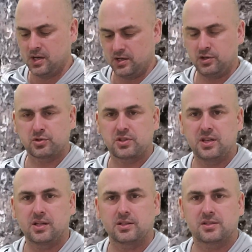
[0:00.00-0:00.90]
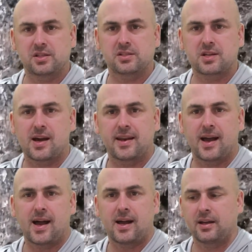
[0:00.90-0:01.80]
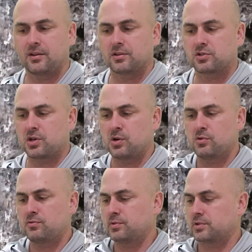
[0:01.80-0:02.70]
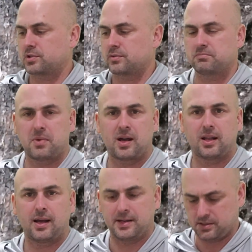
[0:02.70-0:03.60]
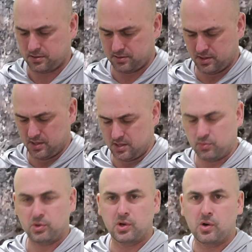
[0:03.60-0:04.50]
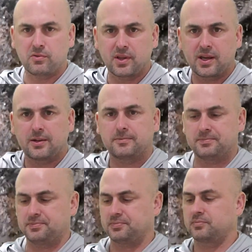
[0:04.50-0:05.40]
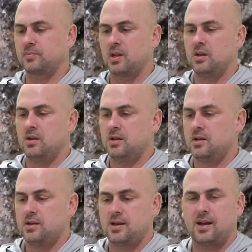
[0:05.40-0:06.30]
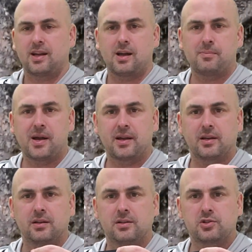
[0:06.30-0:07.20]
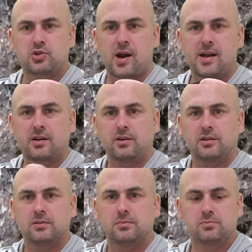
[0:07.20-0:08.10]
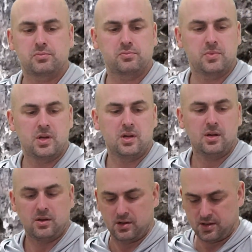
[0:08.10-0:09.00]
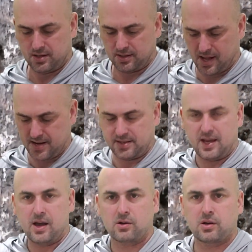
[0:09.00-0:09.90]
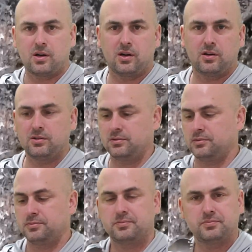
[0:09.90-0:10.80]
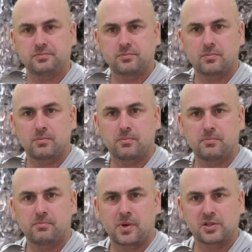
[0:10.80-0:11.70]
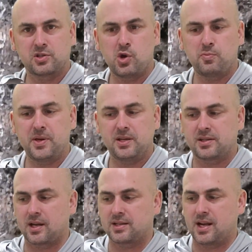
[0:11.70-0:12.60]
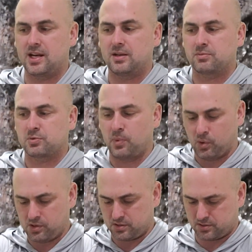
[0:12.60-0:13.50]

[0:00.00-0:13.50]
You'll see it sits kind of high on the stove, which I like. We'll go over that. I got my striker to light the alcohol. My Snow Peak titanium sport.